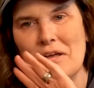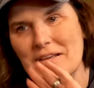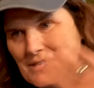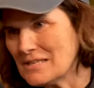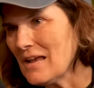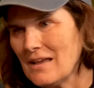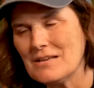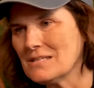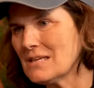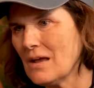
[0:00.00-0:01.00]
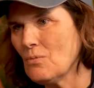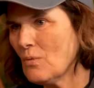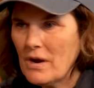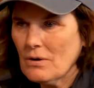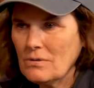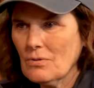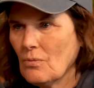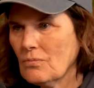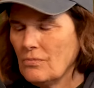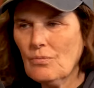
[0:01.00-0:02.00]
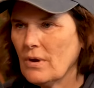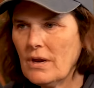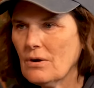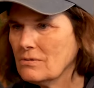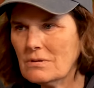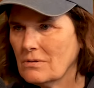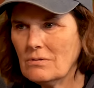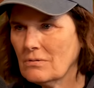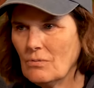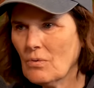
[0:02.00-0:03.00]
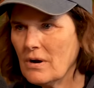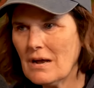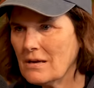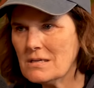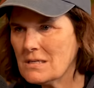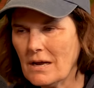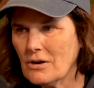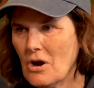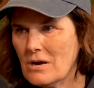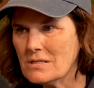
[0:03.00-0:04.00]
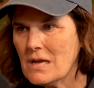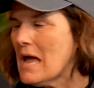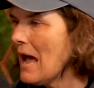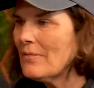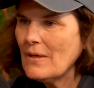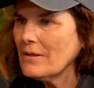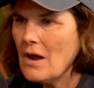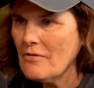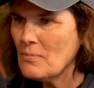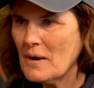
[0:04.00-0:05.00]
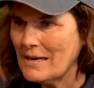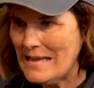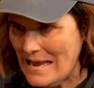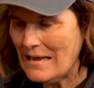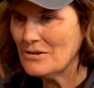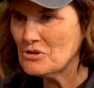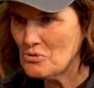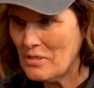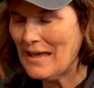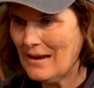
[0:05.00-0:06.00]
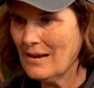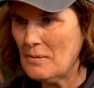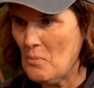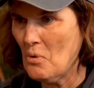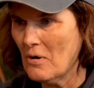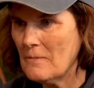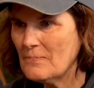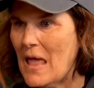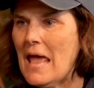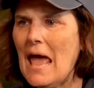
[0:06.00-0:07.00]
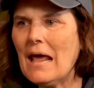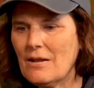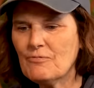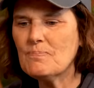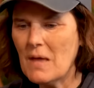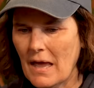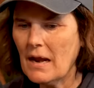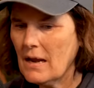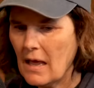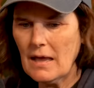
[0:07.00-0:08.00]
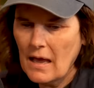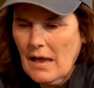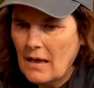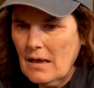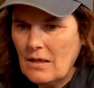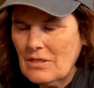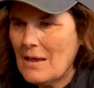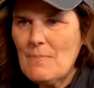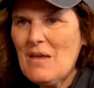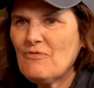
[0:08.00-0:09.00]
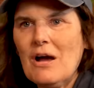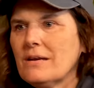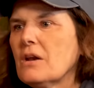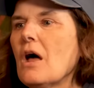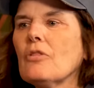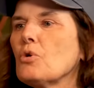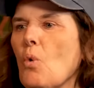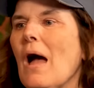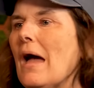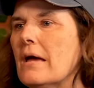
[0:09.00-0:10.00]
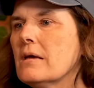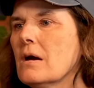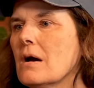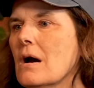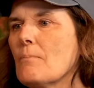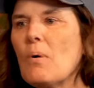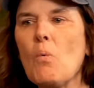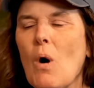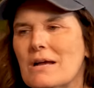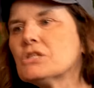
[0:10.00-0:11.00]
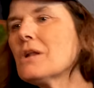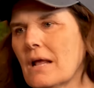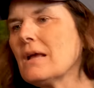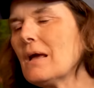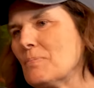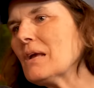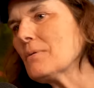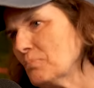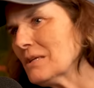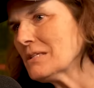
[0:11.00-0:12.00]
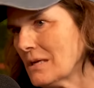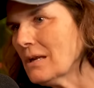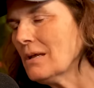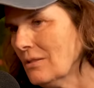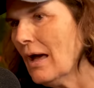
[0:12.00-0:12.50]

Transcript: is is say we don't. We don't. We're not going to sign cards. And then the government can't do that anymore. And if and they may find another way. But why should AA be complicit in